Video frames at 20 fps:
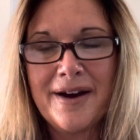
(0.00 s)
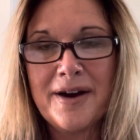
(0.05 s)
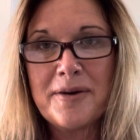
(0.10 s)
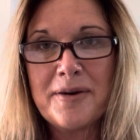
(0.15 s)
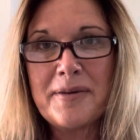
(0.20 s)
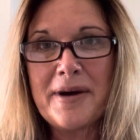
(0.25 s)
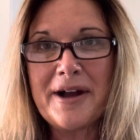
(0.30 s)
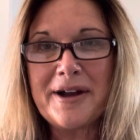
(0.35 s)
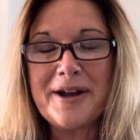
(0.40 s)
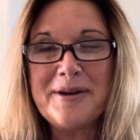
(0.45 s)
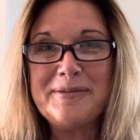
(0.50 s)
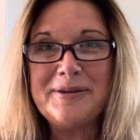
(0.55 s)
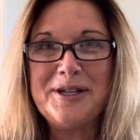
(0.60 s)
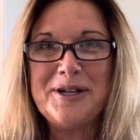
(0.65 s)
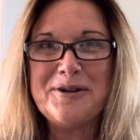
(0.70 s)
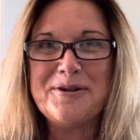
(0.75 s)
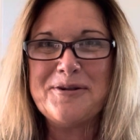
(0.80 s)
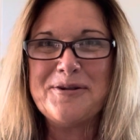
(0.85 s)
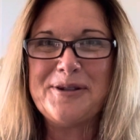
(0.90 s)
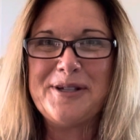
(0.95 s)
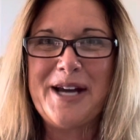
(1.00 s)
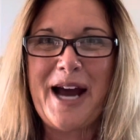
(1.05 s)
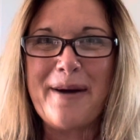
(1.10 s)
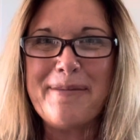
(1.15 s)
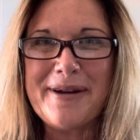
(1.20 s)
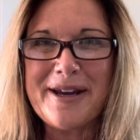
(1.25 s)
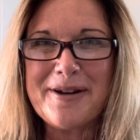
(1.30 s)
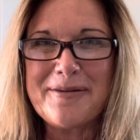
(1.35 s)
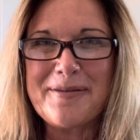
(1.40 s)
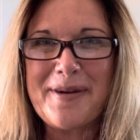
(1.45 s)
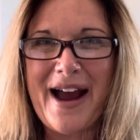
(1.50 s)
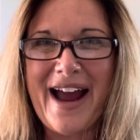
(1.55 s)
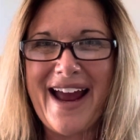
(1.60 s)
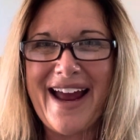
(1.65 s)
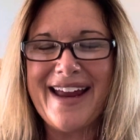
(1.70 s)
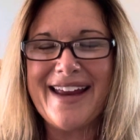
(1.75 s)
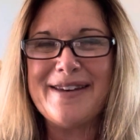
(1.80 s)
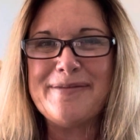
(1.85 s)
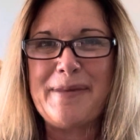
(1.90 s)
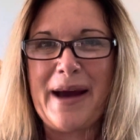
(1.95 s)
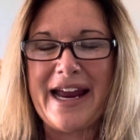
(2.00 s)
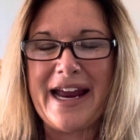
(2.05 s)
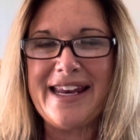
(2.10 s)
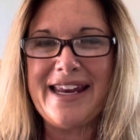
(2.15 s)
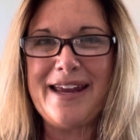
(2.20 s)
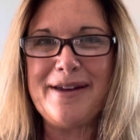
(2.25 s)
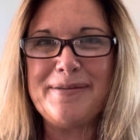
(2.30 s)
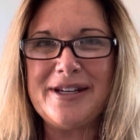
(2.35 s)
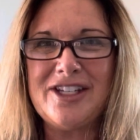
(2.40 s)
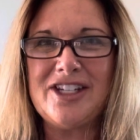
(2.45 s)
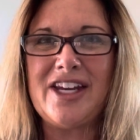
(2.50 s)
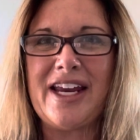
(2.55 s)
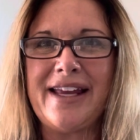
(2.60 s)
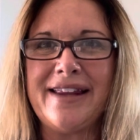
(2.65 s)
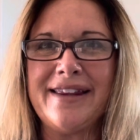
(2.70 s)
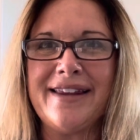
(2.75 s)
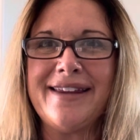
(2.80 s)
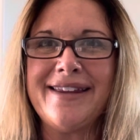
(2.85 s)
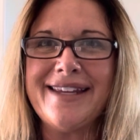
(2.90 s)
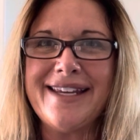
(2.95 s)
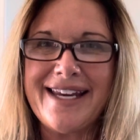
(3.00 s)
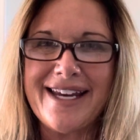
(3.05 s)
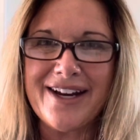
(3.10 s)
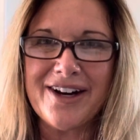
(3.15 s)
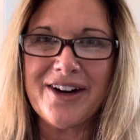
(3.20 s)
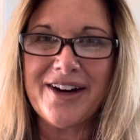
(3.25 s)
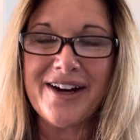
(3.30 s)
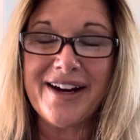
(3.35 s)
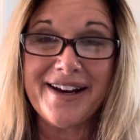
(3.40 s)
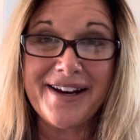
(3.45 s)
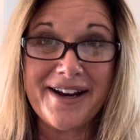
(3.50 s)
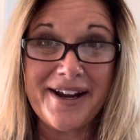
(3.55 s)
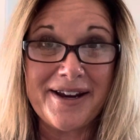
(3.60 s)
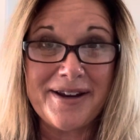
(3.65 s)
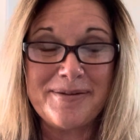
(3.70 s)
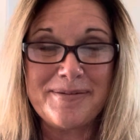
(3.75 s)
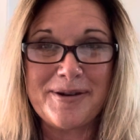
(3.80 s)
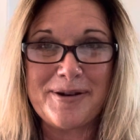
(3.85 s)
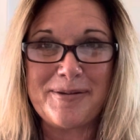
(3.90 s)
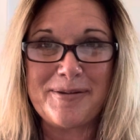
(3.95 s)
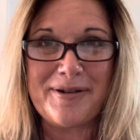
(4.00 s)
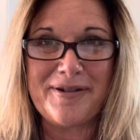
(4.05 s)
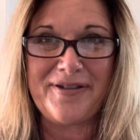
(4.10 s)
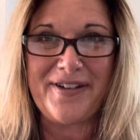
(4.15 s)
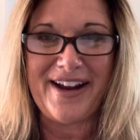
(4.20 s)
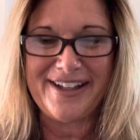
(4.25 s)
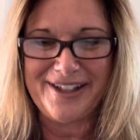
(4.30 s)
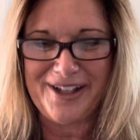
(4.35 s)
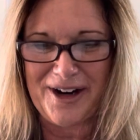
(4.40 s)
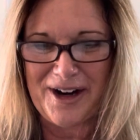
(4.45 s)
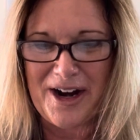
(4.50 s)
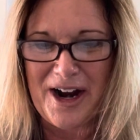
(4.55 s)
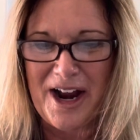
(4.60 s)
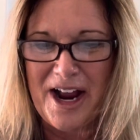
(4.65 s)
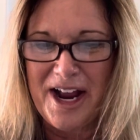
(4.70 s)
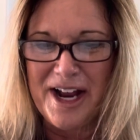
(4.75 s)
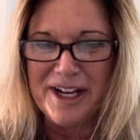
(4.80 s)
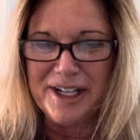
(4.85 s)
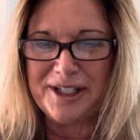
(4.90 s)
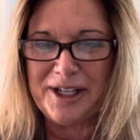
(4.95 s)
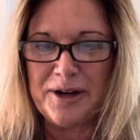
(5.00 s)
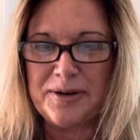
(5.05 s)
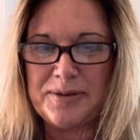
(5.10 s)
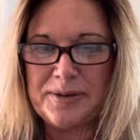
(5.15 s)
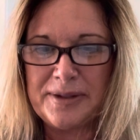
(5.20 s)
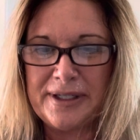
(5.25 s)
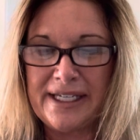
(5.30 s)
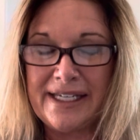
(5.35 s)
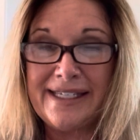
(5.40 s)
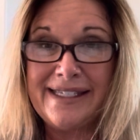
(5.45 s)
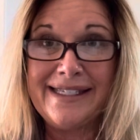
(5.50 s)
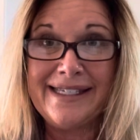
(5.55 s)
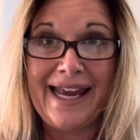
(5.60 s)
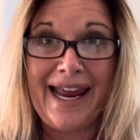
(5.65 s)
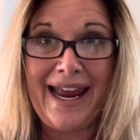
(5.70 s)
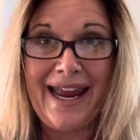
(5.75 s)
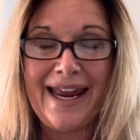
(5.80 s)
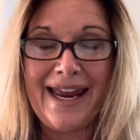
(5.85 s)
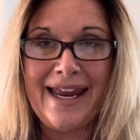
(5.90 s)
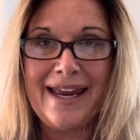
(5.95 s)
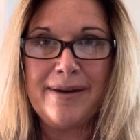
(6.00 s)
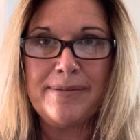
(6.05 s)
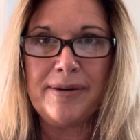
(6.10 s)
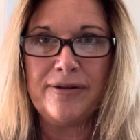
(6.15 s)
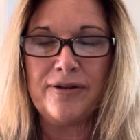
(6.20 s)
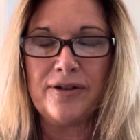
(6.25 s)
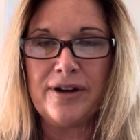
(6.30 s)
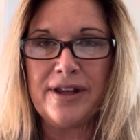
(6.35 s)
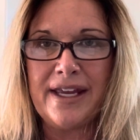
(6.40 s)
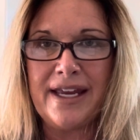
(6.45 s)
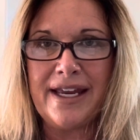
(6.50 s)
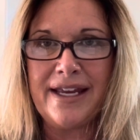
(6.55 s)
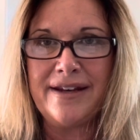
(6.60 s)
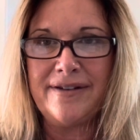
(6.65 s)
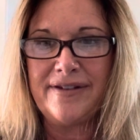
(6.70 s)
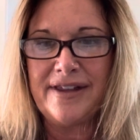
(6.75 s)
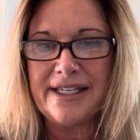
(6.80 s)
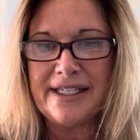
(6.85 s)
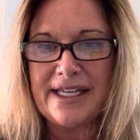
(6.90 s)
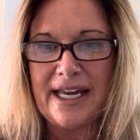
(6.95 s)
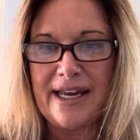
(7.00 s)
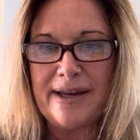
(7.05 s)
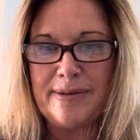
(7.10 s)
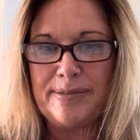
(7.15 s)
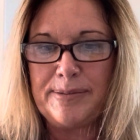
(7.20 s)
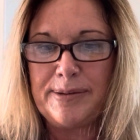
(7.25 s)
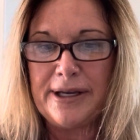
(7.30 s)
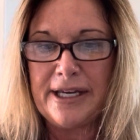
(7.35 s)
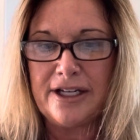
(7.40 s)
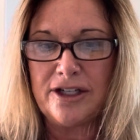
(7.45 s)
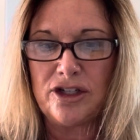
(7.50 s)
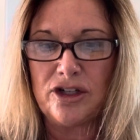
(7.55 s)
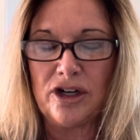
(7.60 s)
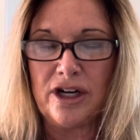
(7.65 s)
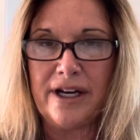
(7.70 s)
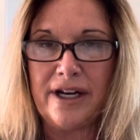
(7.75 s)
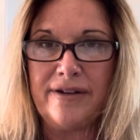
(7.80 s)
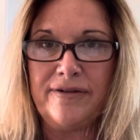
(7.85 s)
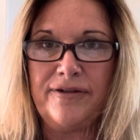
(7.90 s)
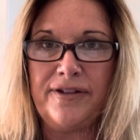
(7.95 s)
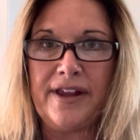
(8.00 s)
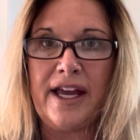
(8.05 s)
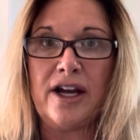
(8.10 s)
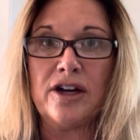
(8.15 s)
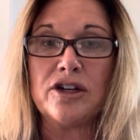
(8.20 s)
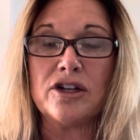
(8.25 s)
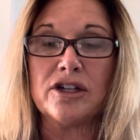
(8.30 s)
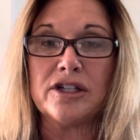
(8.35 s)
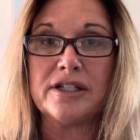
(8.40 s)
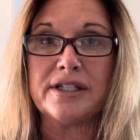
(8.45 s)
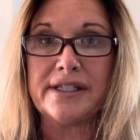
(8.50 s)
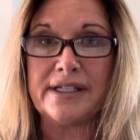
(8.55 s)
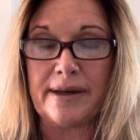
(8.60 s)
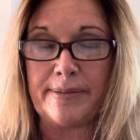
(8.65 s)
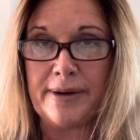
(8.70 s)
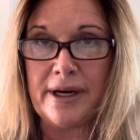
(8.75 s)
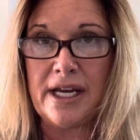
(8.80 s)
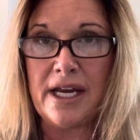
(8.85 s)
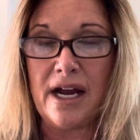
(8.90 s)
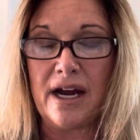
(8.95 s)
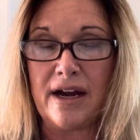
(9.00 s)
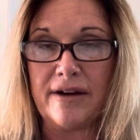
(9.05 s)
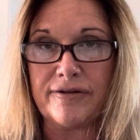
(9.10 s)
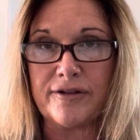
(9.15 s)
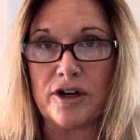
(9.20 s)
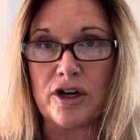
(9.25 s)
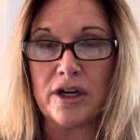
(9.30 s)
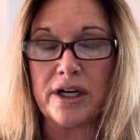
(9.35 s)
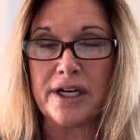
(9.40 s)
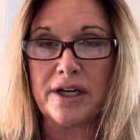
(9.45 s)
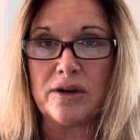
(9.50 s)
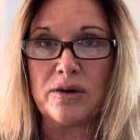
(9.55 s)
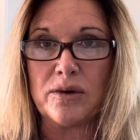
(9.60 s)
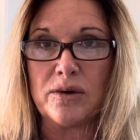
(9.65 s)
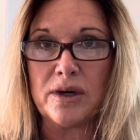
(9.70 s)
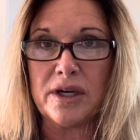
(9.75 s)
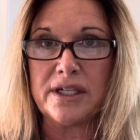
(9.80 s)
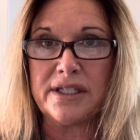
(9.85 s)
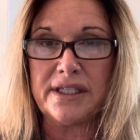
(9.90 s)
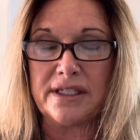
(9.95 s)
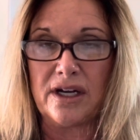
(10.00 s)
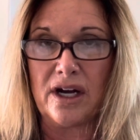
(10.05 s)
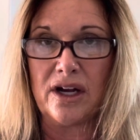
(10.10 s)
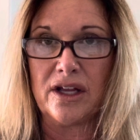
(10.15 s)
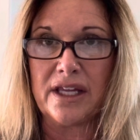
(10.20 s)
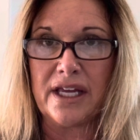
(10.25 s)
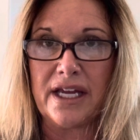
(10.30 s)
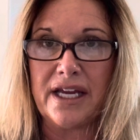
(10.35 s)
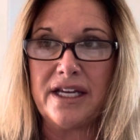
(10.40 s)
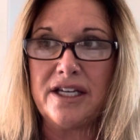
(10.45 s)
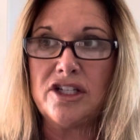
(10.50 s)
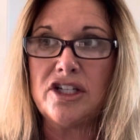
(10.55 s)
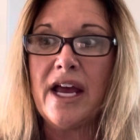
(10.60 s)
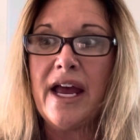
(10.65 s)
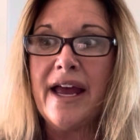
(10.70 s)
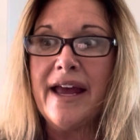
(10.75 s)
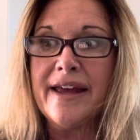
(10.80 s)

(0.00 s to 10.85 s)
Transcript: Welcome to Topic One. My name is Xela Lanier and I am your professor. So today, before the end of the day, be sure and fill out your summary of current course knowledge.